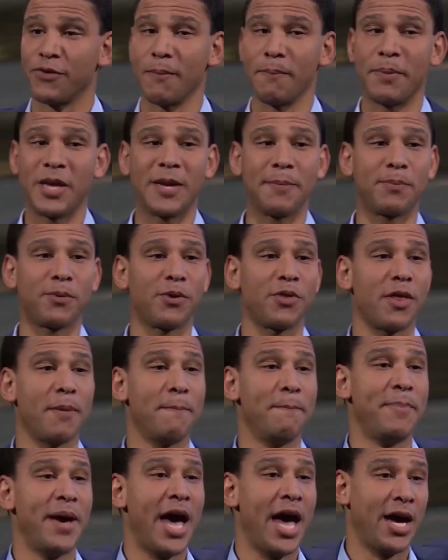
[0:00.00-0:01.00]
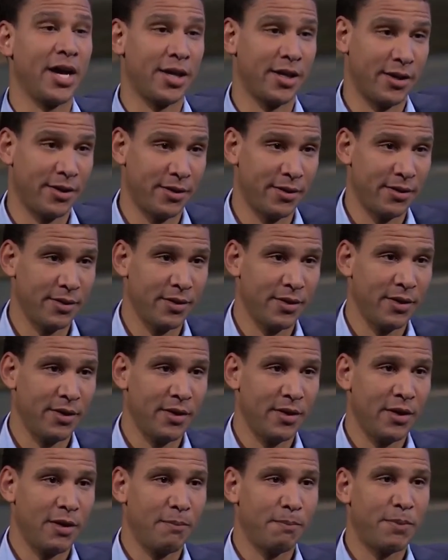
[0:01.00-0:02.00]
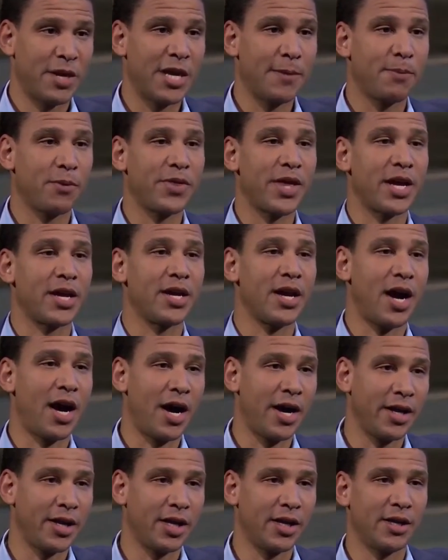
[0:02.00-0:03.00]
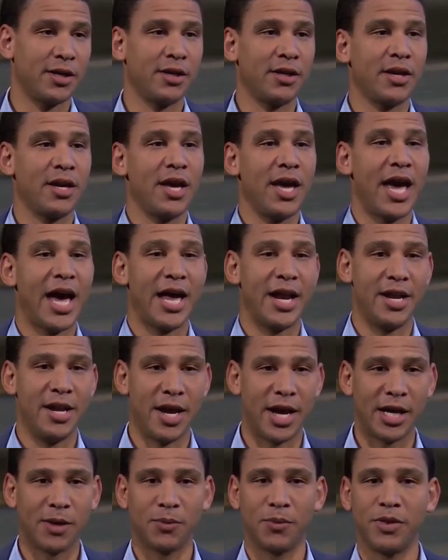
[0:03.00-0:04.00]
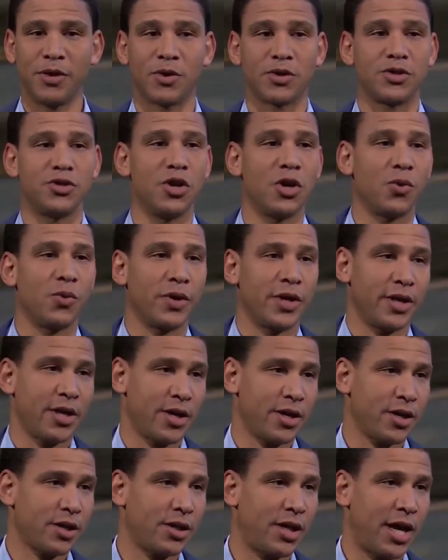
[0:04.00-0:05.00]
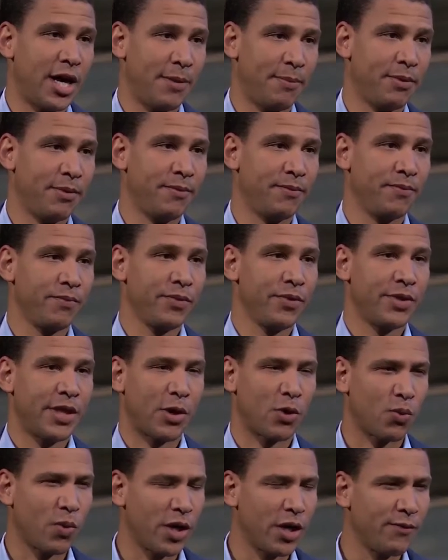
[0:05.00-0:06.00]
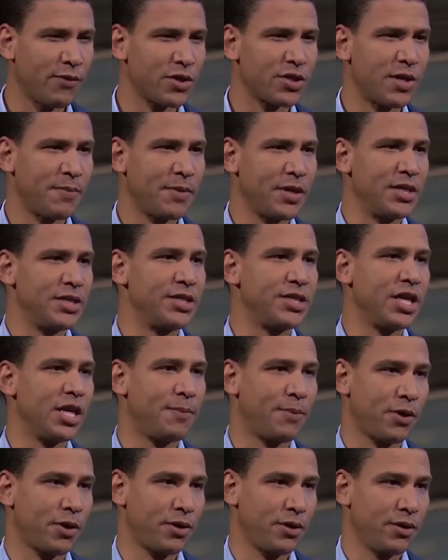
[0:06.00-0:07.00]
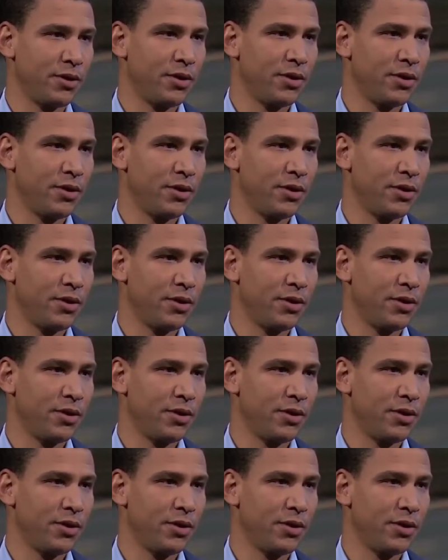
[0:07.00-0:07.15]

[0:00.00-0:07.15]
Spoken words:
from people in the back, people that got in at night when there was no one there to clap. They were running for something deeper,